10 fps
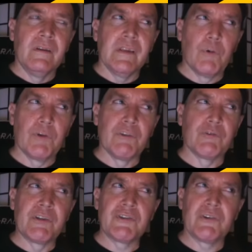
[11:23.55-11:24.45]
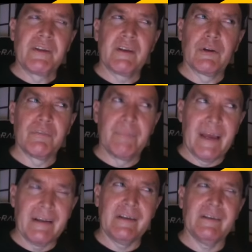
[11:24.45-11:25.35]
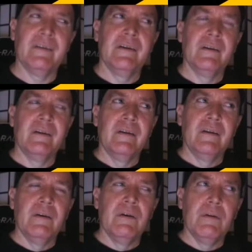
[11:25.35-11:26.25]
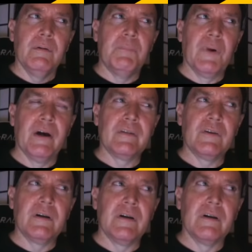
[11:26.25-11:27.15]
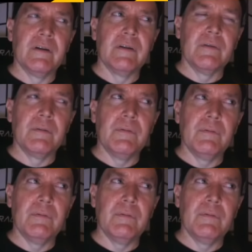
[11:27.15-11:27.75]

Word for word: He wasn't traditionally charismatic, but uh,